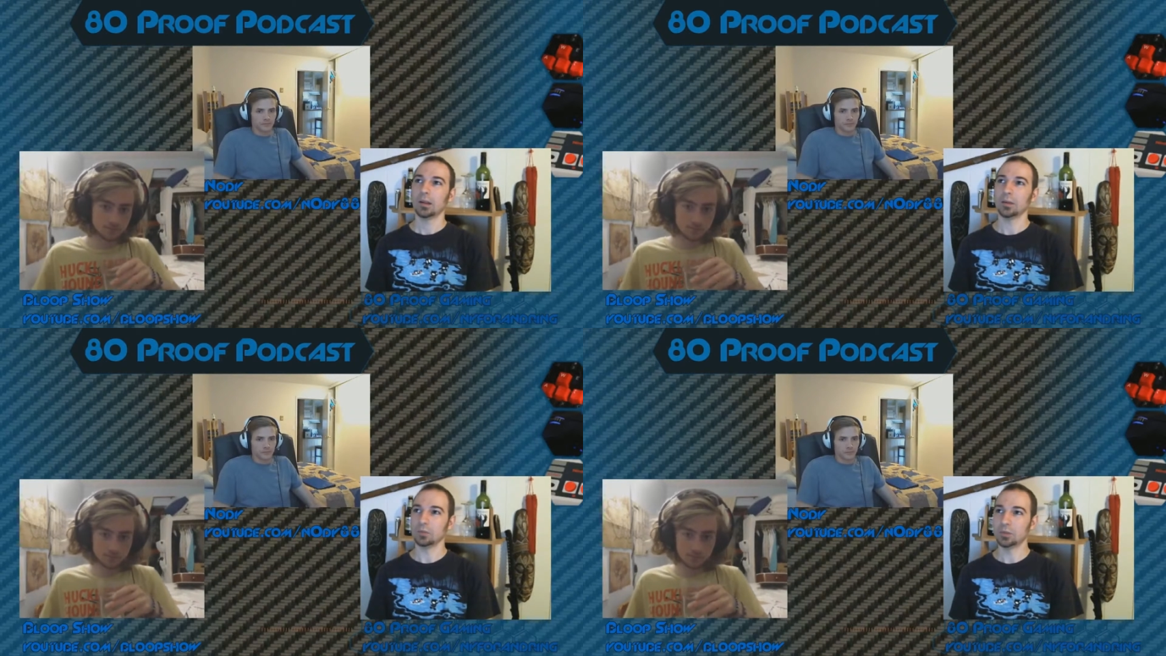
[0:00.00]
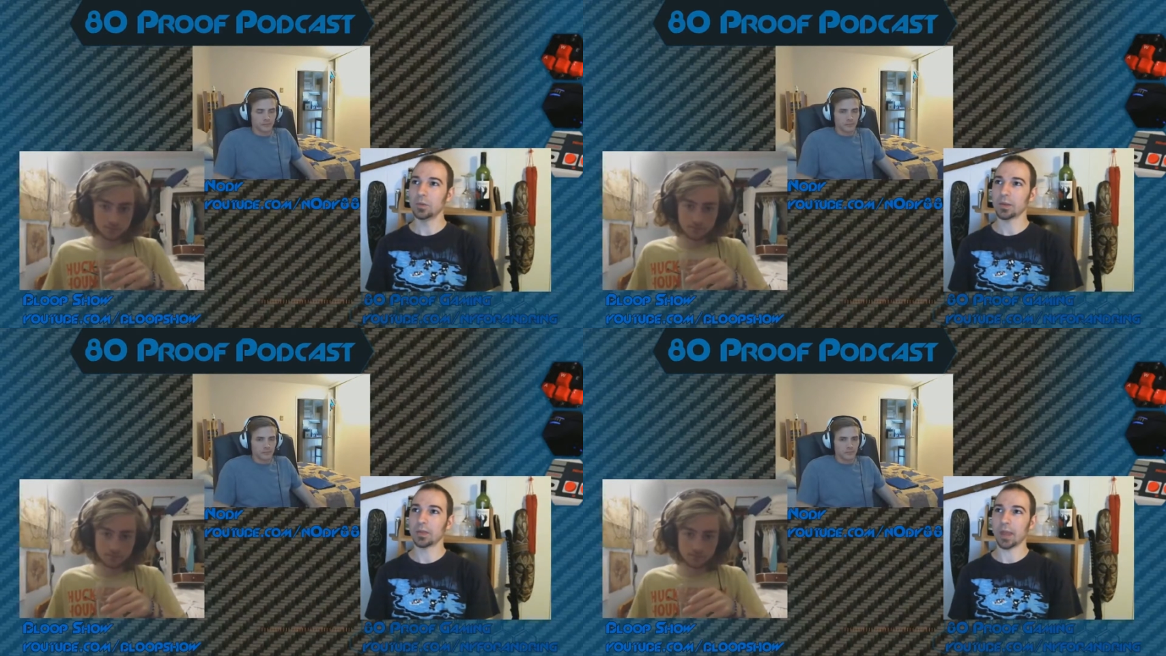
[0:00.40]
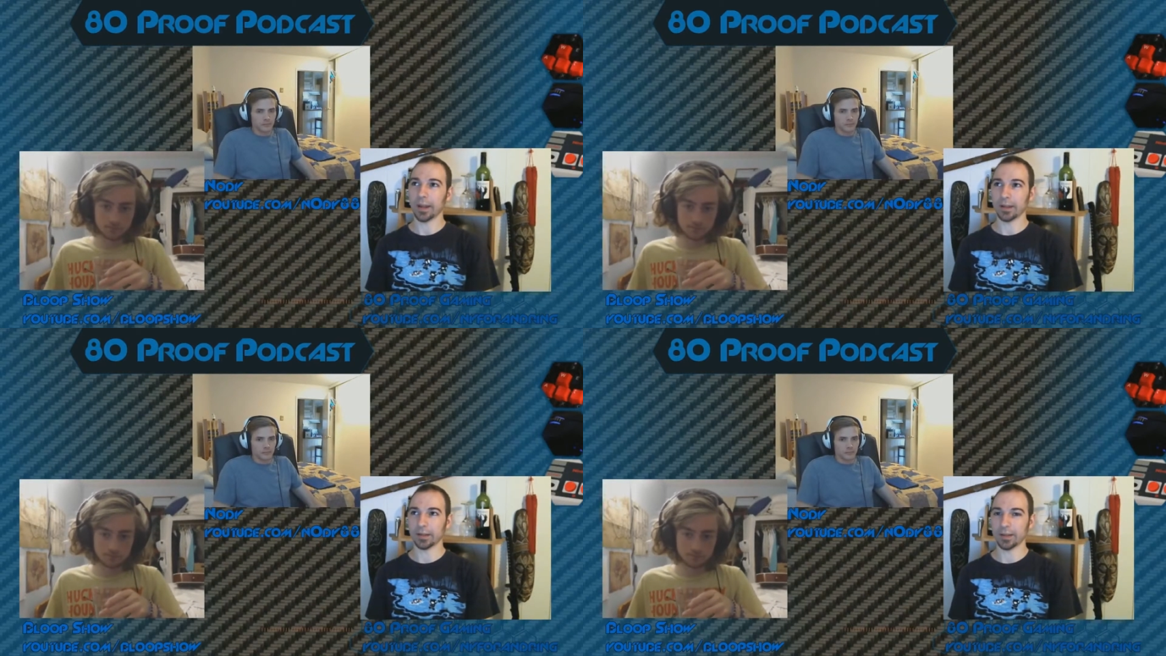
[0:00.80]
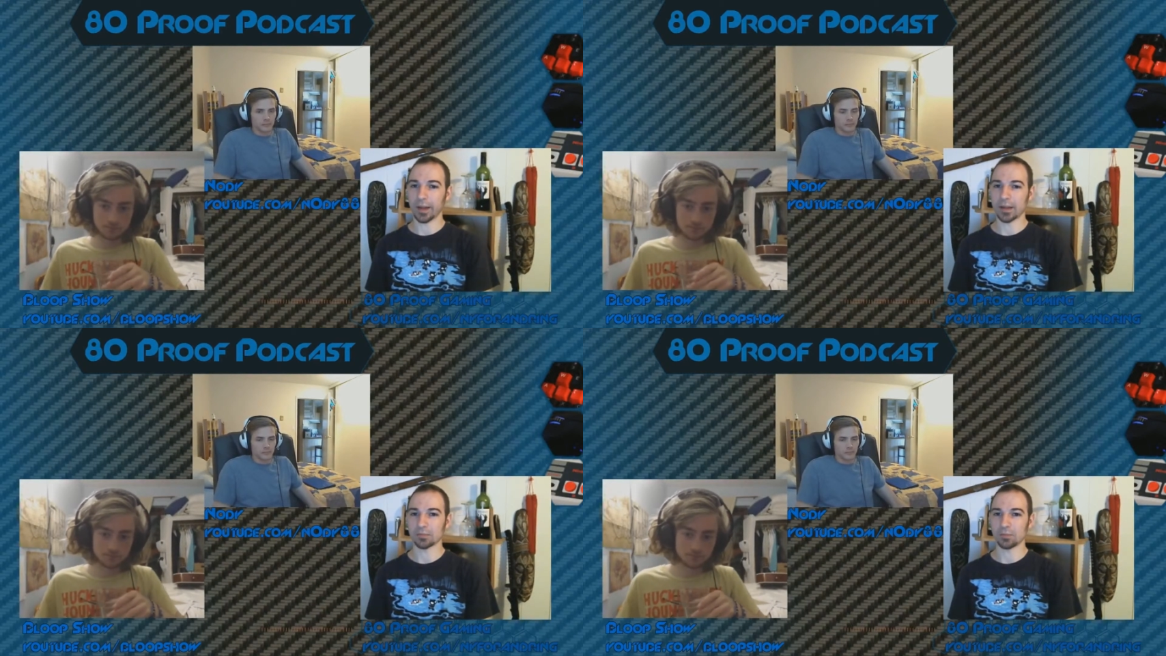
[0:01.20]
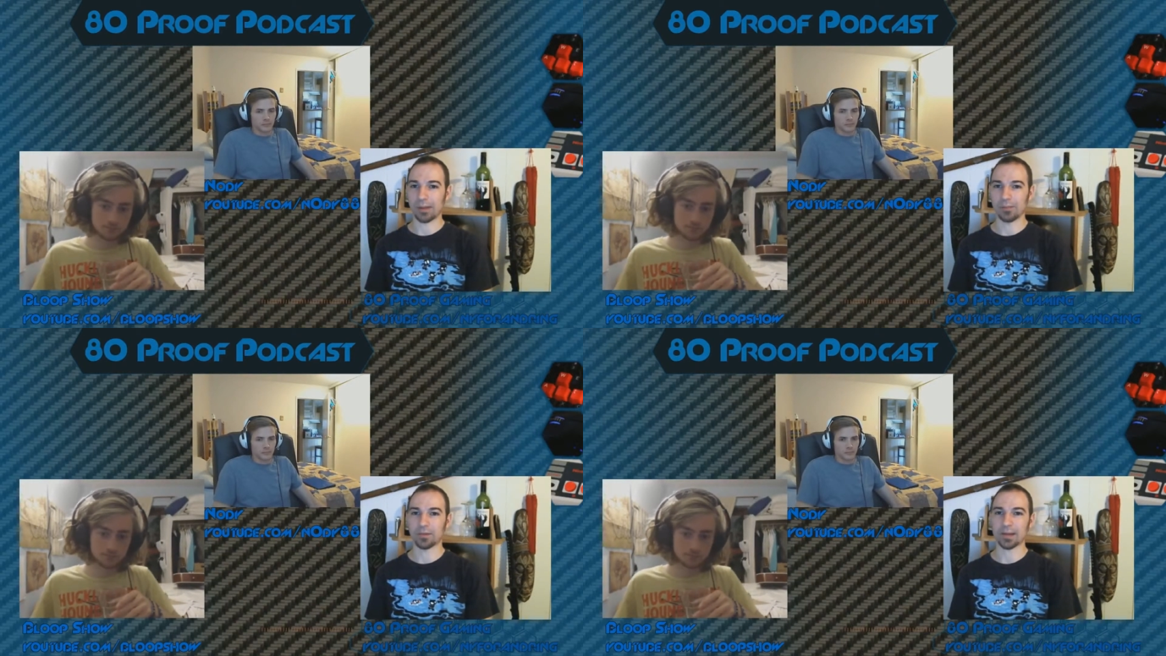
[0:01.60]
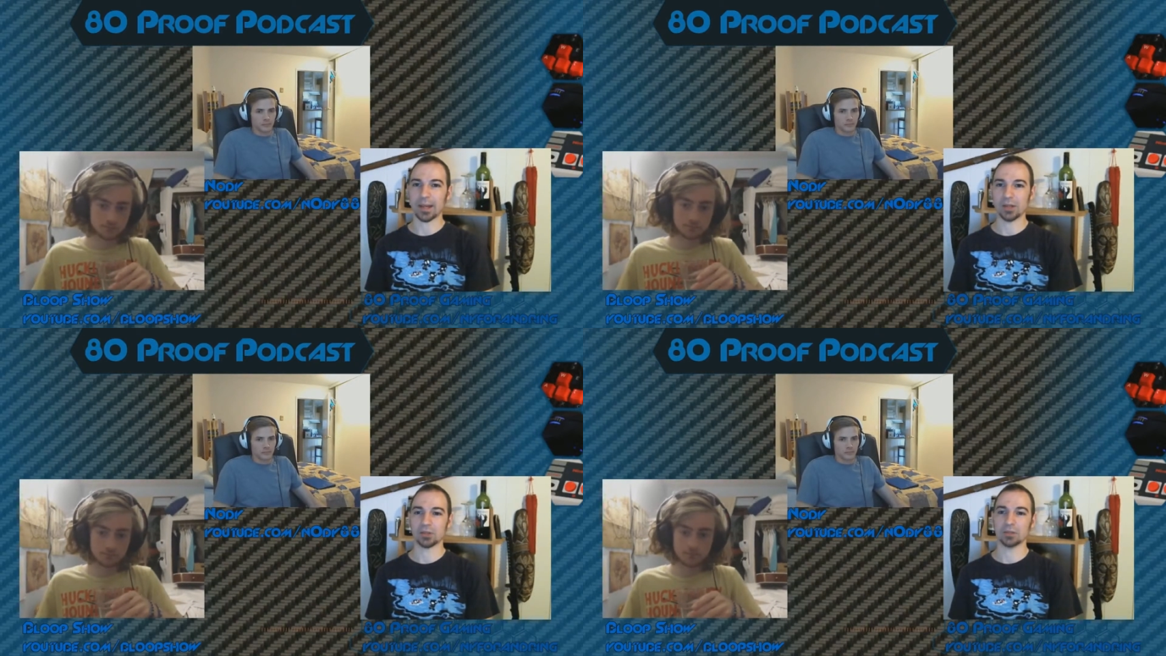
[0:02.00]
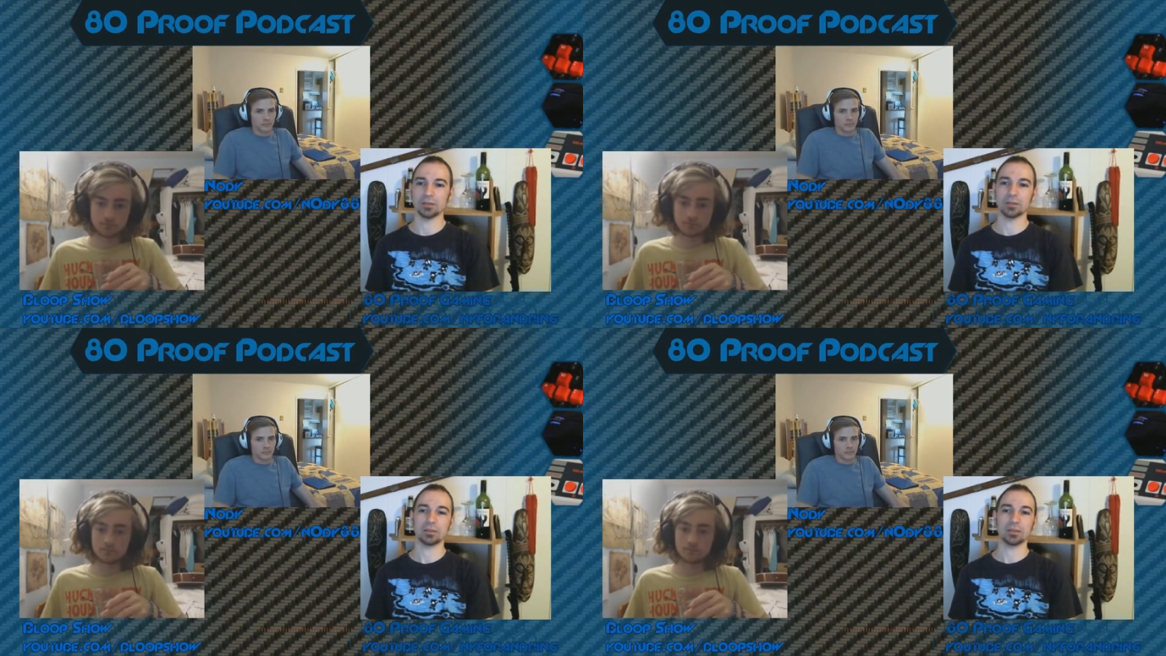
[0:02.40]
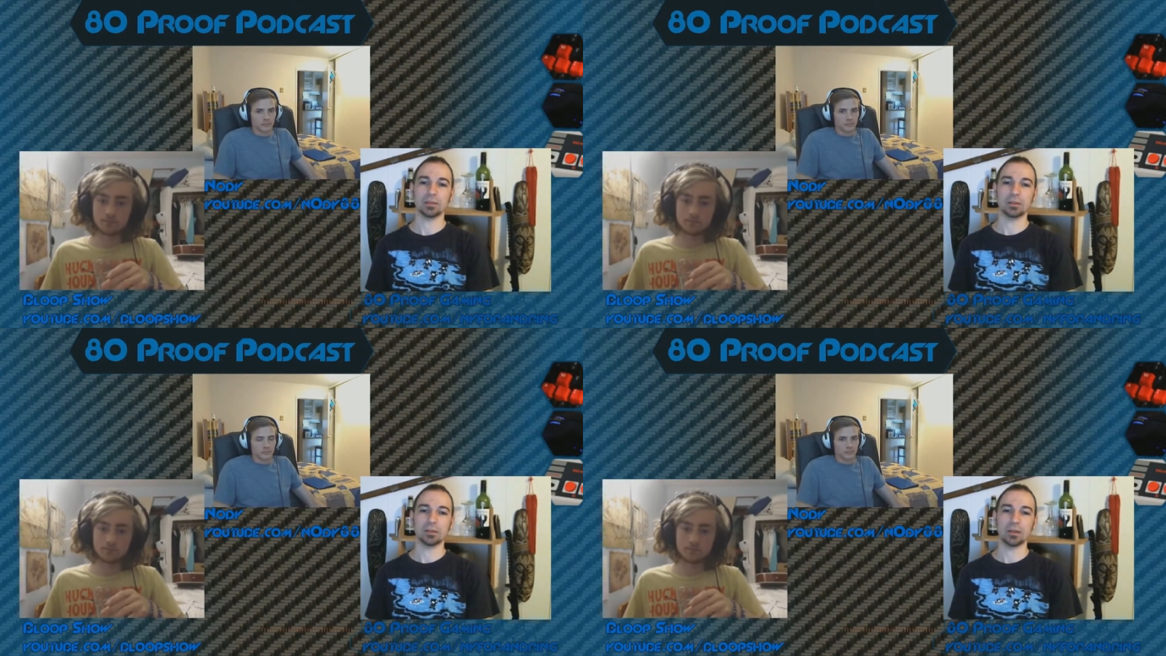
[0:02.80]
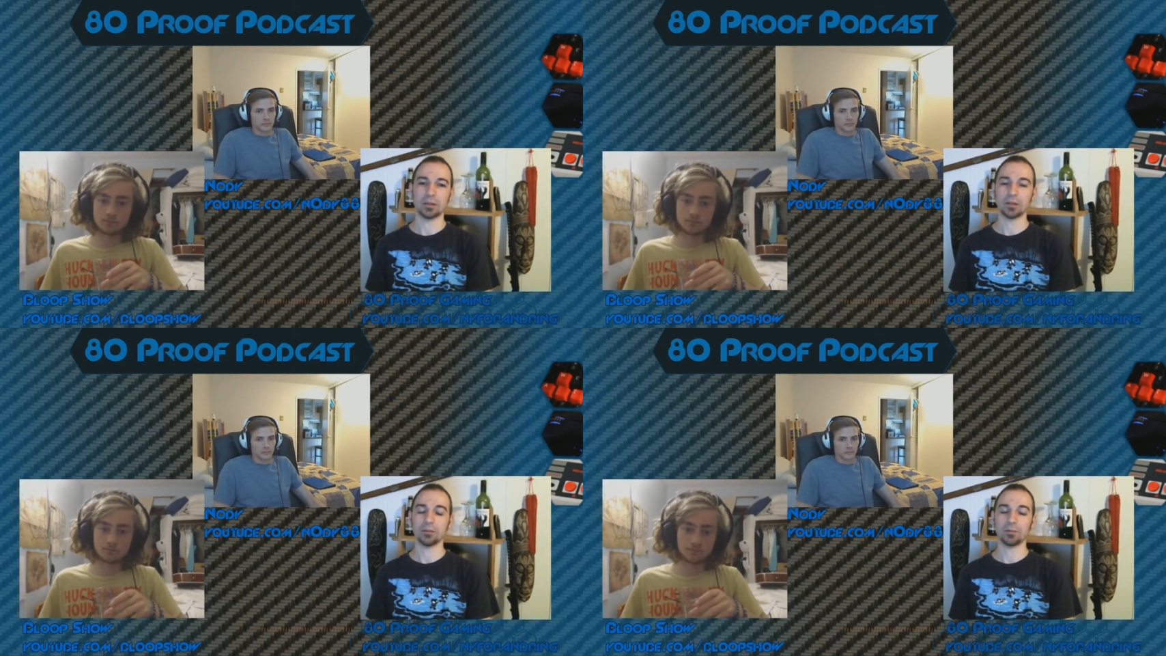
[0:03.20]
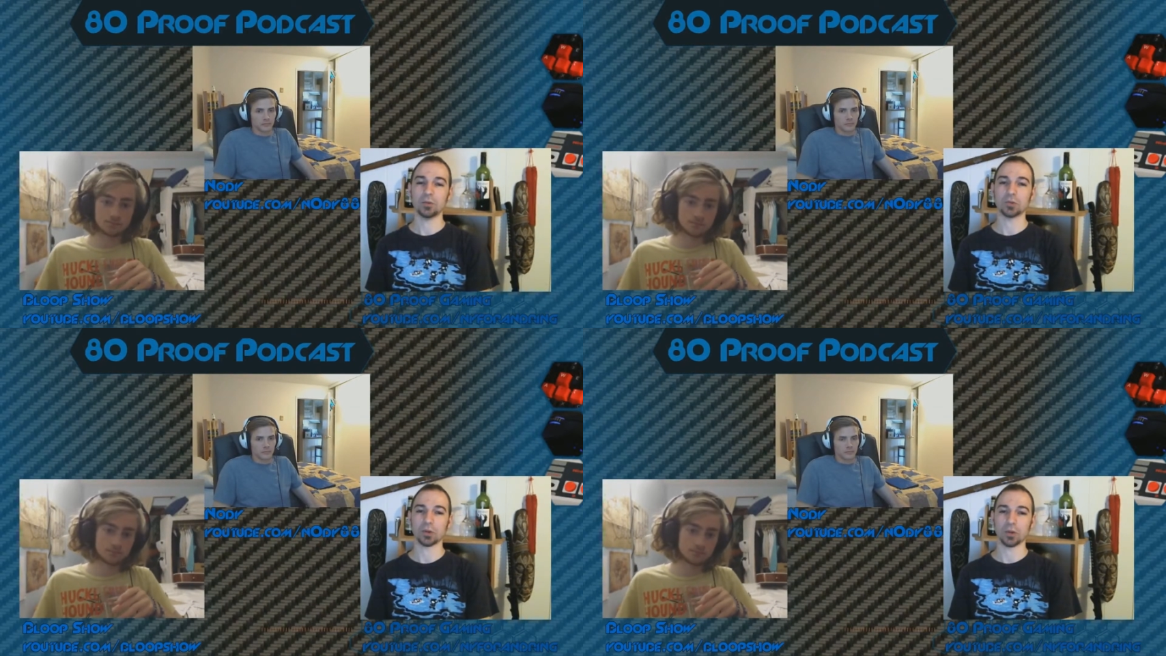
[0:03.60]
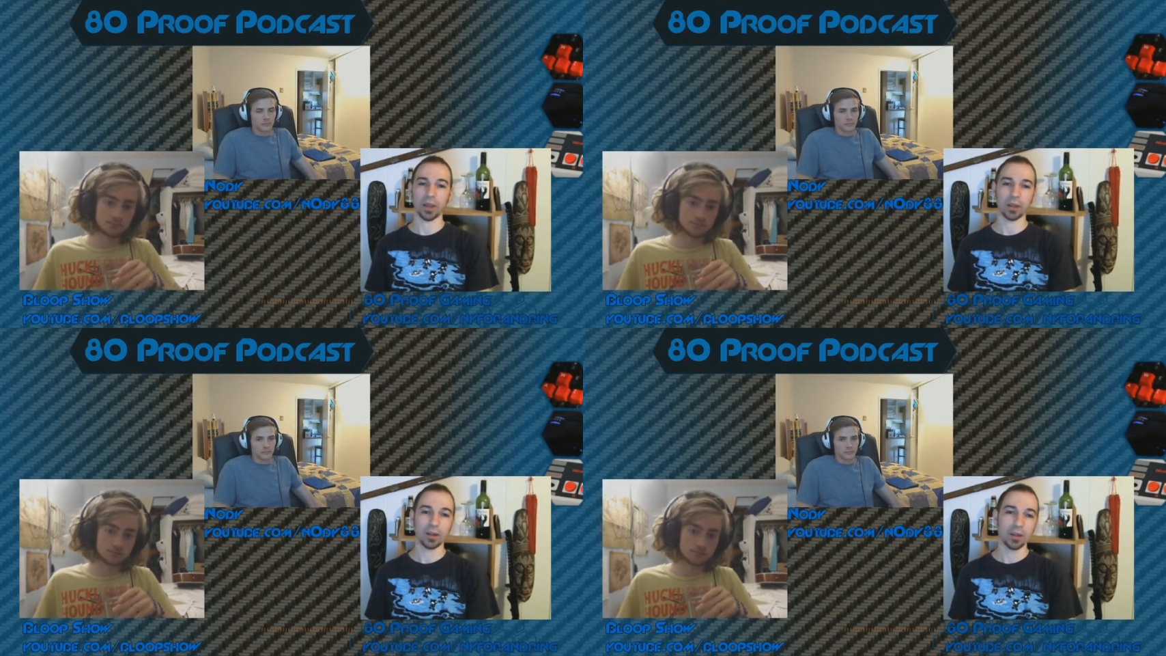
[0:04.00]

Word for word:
Speaker 1: you do a thing and that has ramifications into the future. Like